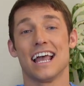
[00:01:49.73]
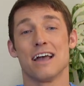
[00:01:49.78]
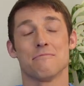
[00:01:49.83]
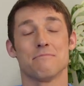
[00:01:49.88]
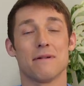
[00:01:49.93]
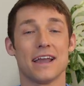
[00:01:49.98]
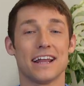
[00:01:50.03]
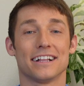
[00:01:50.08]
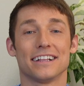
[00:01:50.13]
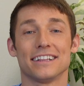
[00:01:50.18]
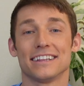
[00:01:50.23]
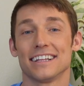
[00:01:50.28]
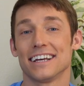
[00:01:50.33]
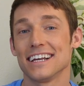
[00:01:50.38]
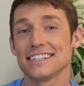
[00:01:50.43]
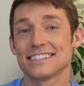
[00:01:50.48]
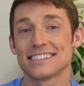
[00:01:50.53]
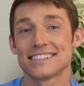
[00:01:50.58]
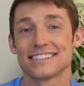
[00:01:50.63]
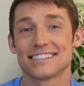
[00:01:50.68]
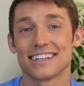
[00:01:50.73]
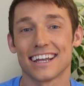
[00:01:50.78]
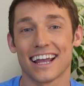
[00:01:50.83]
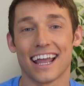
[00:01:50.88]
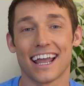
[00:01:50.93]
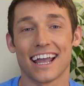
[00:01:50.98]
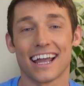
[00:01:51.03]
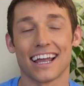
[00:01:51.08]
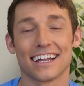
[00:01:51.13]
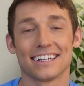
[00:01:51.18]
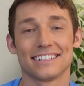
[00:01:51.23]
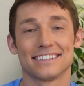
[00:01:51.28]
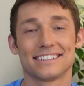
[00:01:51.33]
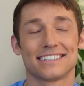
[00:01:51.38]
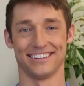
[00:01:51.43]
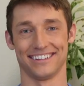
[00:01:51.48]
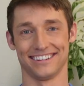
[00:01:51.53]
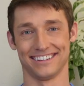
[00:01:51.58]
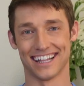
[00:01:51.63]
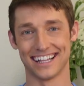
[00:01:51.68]
made a list, and
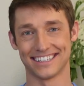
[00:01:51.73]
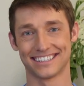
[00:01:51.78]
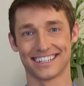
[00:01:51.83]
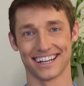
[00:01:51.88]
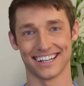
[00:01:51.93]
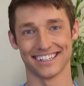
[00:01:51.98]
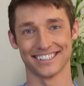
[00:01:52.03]
let's get